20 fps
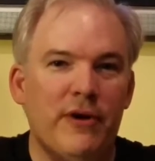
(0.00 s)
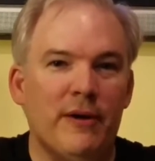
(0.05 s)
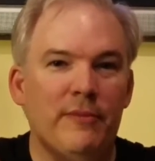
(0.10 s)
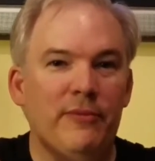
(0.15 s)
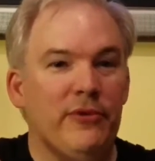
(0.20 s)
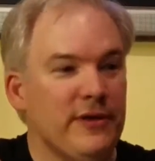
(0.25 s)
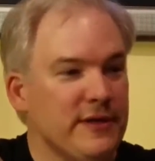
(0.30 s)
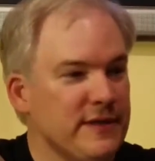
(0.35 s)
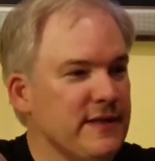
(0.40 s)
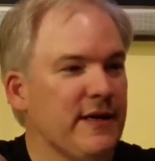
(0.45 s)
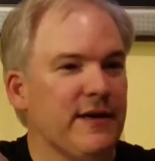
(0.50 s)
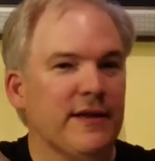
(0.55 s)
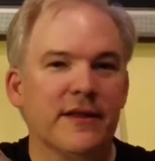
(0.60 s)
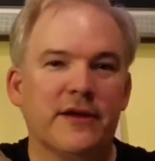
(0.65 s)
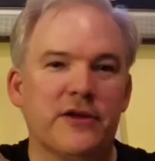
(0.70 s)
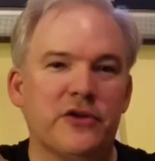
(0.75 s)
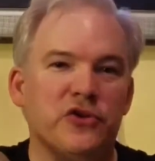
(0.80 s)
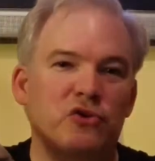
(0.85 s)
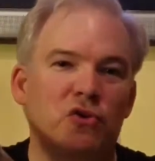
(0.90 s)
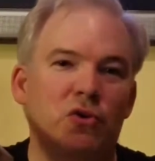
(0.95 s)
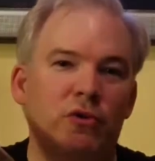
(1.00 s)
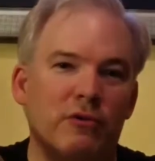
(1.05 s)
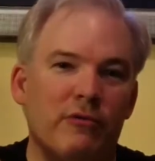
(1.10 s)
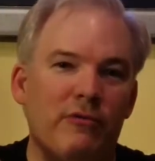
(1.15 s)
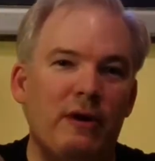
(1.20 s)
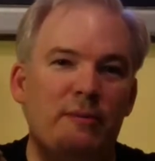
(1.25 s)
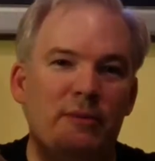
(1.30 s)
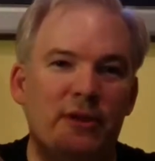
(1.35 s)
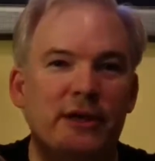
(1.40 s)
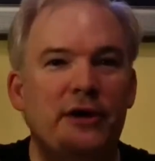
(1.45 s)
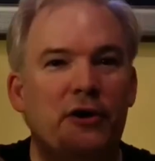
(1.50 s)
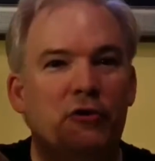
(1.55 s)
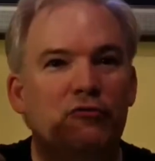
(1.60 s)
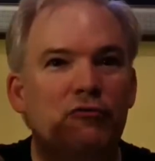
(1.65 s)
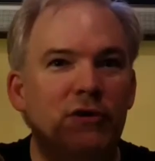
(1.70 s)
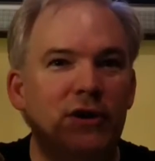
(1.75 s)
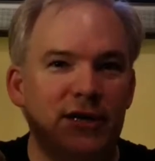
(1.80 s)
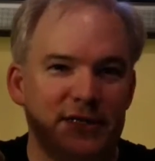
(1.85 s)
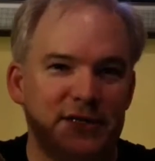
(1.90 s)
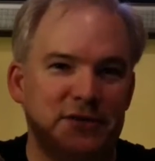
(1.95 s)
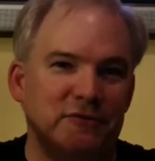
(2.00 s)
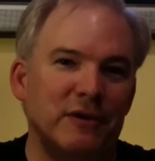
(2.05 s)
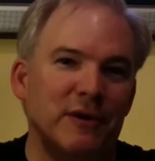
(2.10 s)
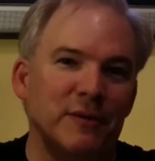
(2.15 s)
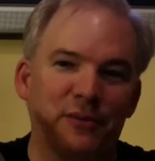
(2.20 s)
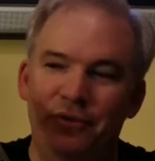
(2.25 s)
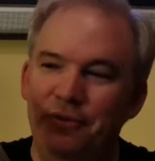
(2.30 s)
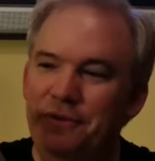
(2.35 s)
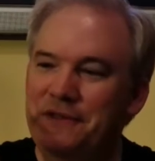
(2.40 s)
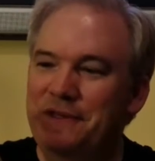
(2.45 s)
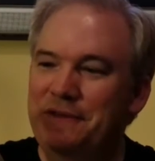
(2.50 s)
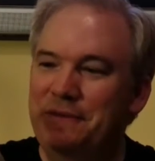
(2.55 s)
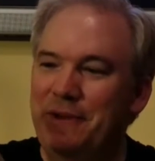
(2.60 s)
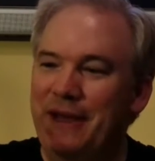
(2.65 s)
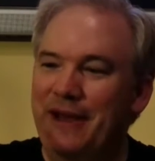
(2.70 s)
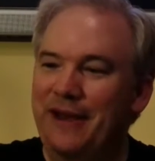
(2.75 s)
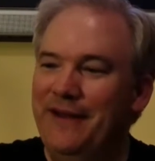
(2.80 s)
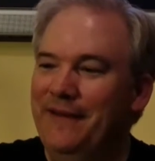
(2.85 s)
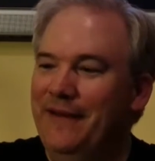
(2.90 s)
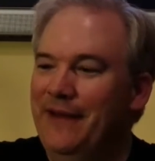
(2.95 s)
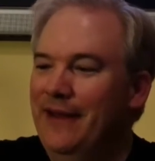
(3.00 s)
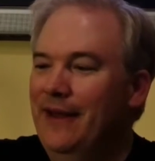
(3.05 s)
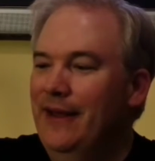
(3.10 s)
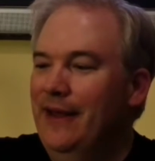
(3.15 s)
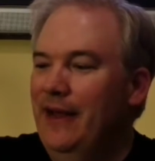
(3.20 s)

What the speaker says: to rumble, instead of the controller rumbling, your wrist rumbles, okay?